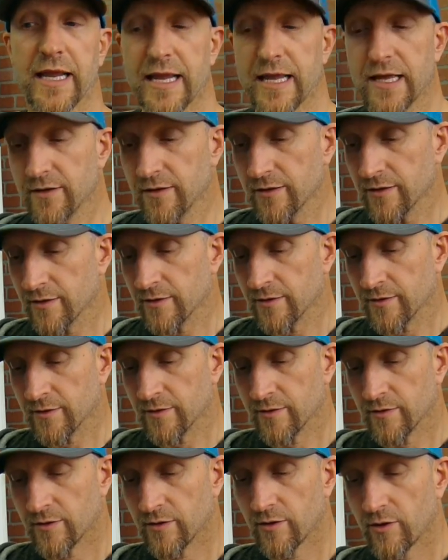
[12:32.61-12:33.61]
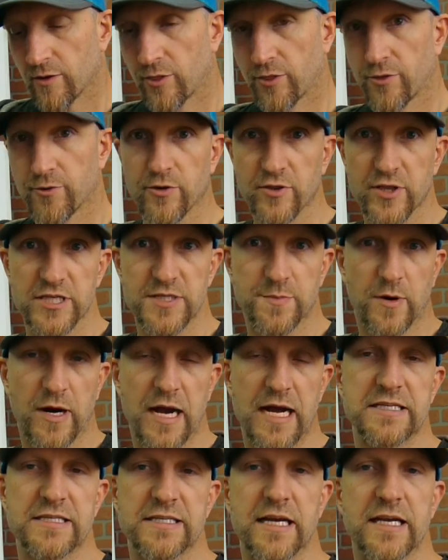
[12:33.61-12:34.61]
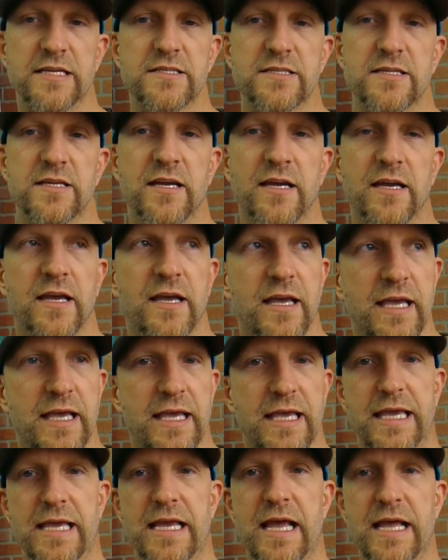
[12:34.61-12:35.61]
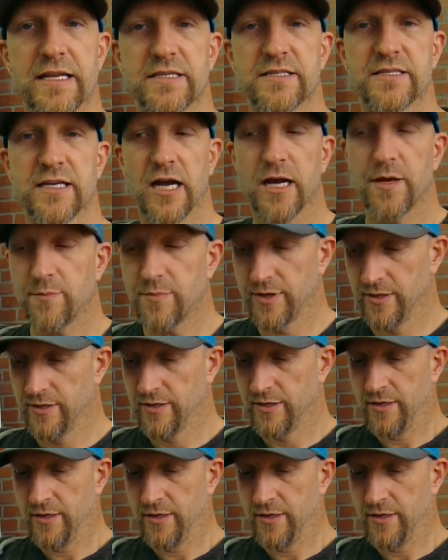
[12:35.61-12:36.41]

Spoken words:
And through this process, he ends up